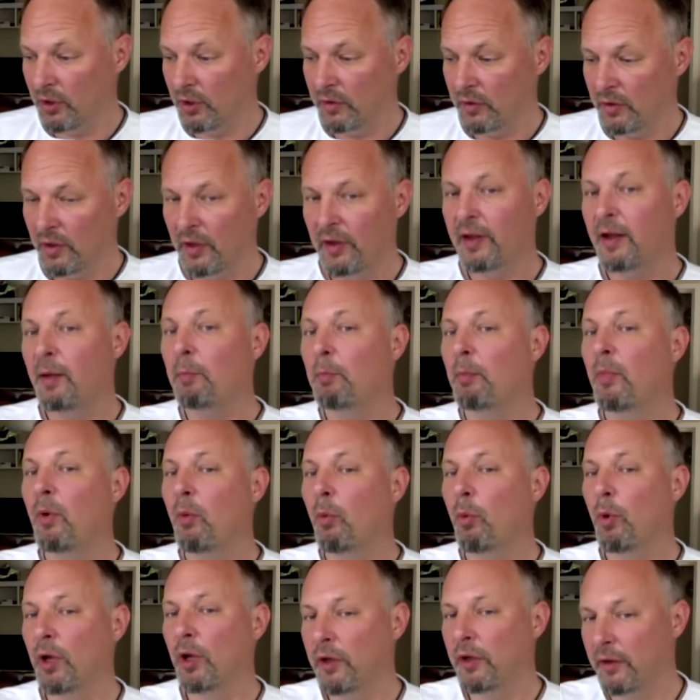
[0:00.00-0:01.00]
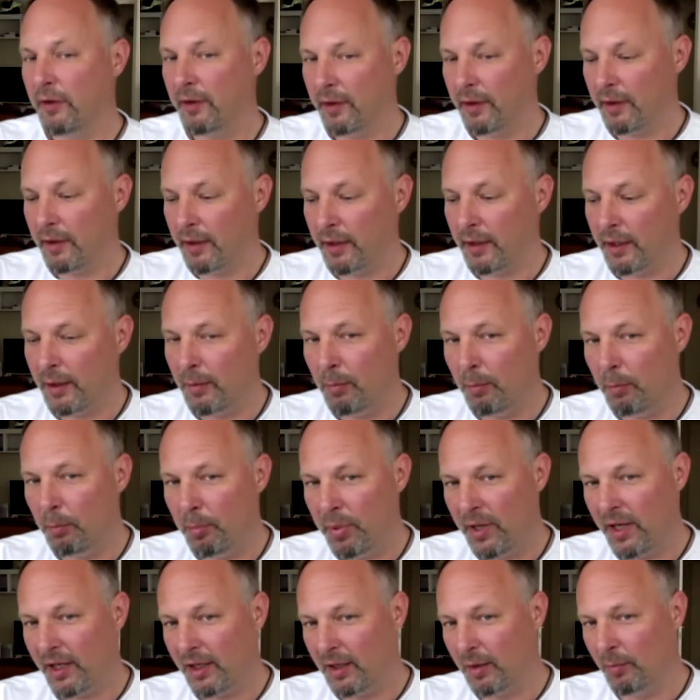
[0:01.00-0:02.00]
the number one
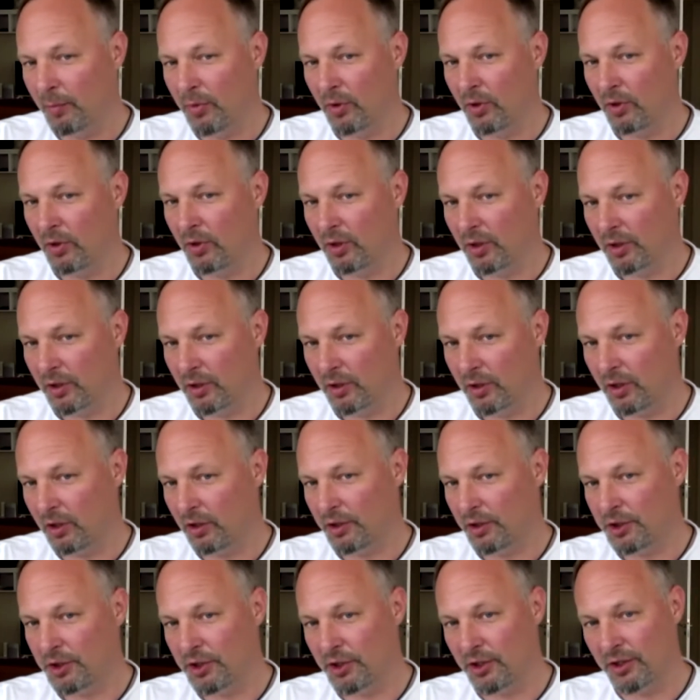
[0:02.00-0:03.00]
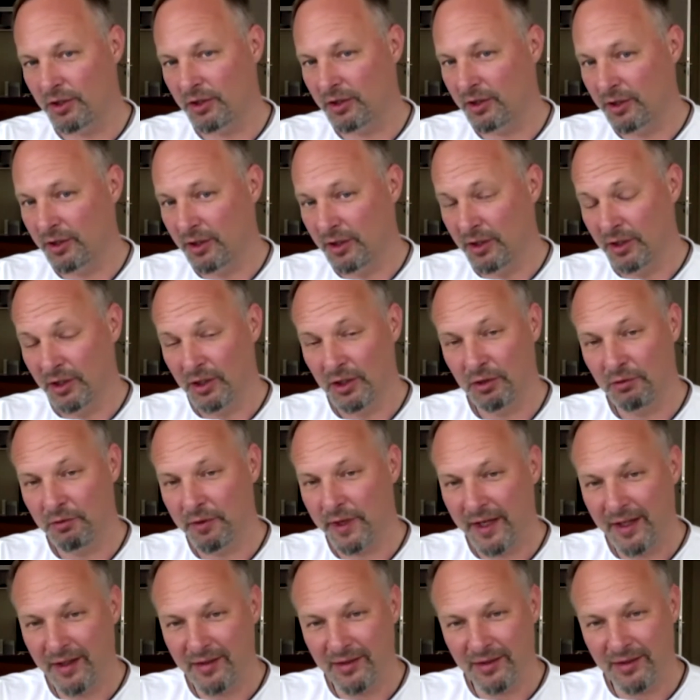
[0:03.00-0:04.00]
impeccable culture
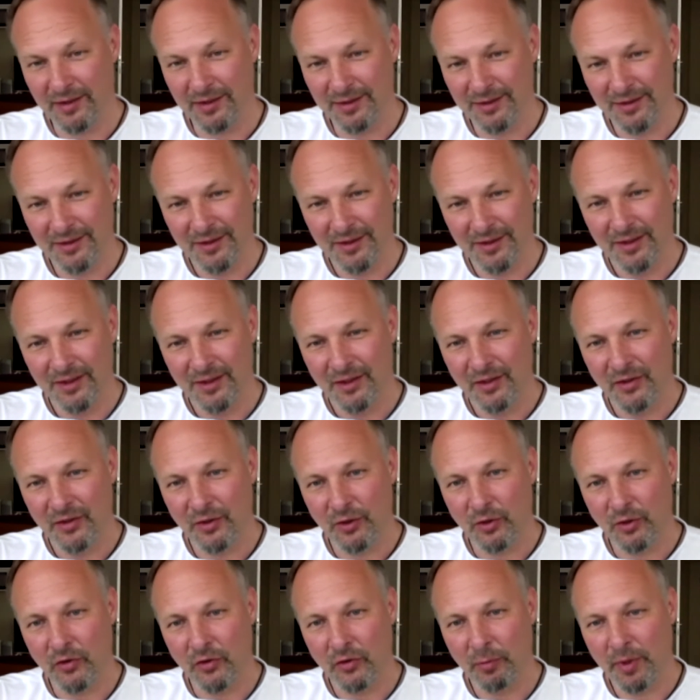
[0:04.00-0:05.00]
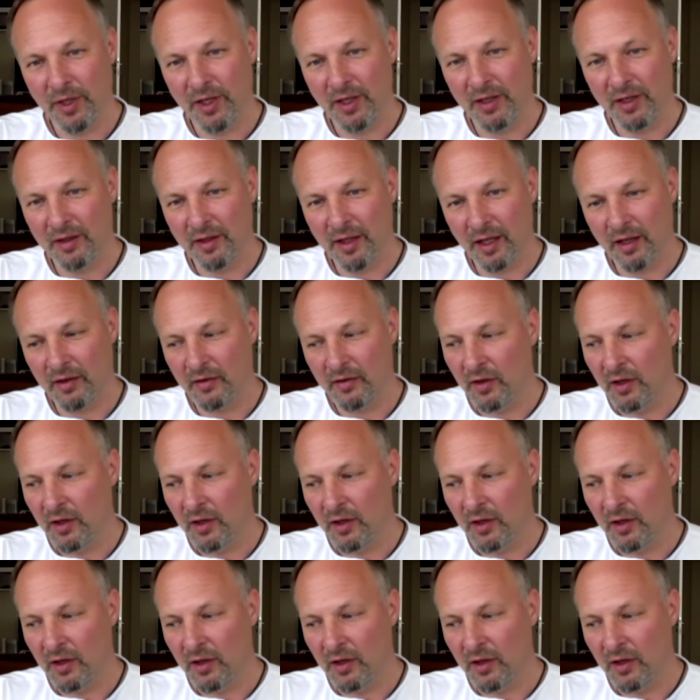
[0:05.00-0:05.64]
creator, so to speak, that